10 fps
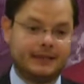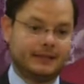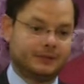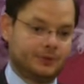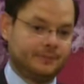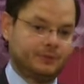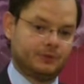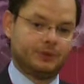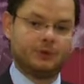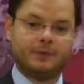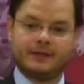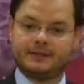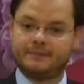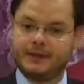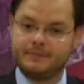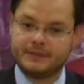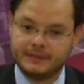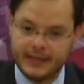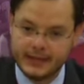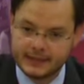that the trip to Cuba is a big
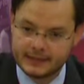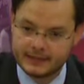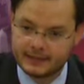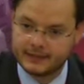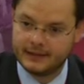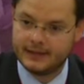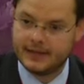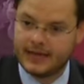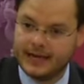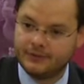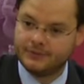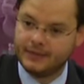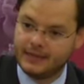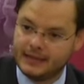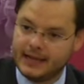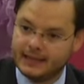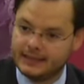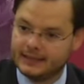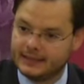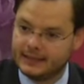mistake. I don't think
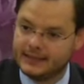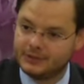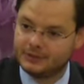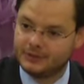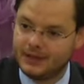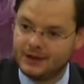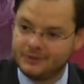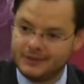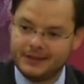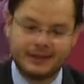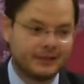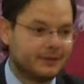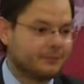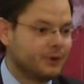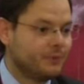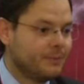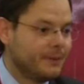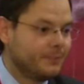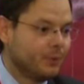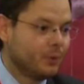that the Cuban
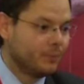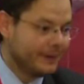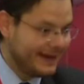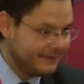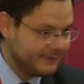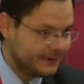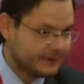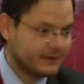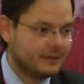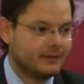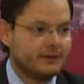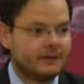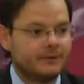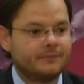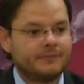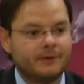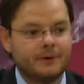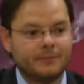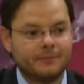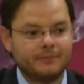people will benefit
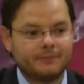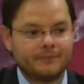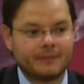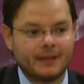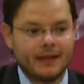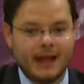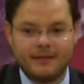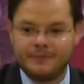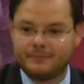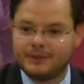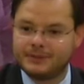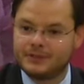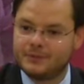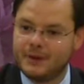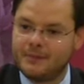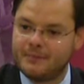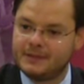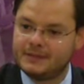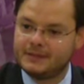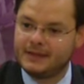from having President Obama
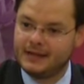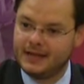visiting